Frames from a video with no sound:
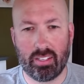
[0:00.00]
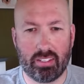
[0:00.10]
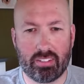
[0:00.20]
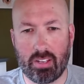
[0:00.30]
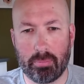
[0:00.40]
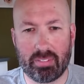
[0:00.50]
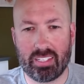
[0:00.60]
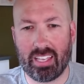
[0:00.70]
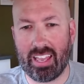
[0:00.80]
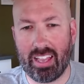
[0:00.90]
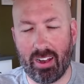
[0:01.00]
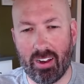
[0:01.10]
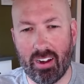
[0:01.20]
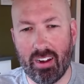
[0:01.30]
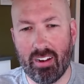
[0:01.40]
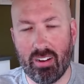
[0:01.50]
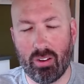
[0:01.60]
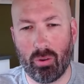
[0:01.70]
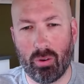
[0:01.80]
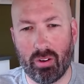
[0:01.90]
something AR
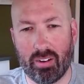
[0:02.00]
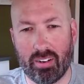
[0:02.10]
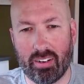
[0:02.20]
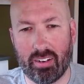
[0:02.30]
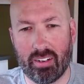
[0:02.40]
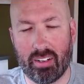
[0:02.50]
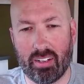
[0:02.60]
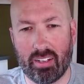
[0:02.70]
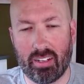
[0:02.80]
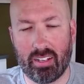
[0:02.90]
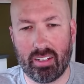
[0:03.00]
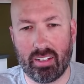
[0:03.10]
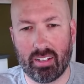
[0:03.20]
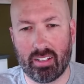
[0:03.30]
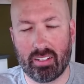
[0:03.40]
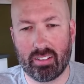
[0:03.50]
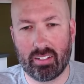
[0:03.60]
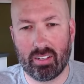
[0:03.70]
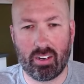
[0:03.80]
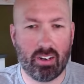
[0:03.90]
or uh,
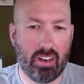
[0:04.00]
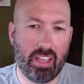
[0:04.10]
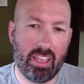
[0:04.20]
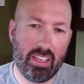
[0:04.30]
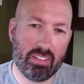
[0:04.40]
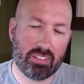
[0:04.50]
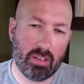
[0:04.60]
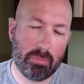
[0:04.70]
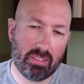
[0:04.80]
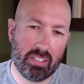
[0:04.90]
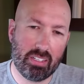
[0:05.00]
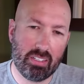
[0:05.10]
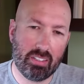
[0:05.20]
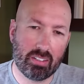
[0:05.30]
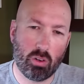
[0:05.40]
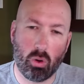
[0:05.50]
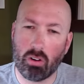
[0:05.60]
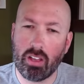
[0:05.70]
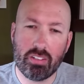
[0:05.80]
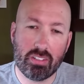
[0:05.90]
RA something?
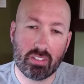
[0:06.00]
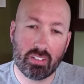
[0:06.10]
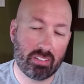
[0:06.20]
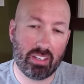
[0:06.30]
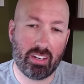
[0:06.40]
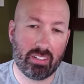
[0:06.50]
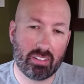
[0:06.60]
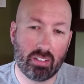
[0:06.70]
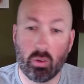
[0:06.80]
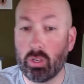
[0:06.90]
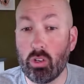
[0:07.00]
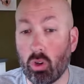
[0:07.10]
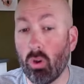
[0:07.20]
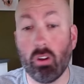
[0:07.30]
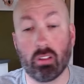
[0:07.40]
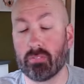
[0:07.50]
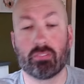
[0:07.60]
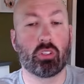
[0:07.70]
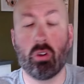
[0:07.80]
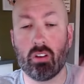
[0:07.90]
Coras? Is that? We could do coral.
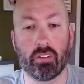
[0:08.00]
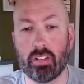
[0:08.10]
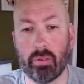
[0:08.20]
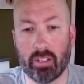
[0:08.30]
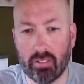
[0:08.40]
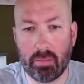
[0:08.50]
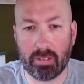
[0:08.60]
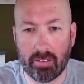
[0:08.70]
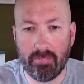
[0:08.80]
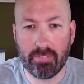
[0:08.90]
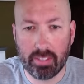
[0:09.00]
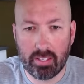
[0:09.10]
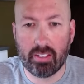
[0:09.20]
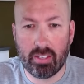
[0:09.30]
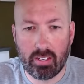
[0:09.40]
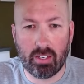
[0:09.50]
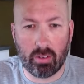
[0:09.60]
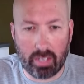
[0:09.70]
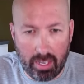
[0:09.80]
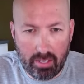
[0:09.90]
Coral. There we go. That'd be good.
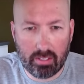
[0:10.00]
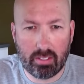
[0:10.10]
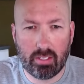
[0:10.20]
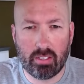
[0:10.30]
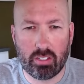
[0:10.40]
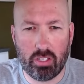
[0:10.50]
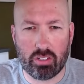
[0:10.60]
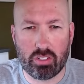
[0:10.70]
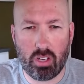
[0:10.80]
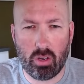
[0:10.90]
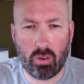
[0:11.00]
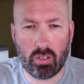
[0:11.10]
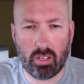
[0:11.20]
Okay. Good. So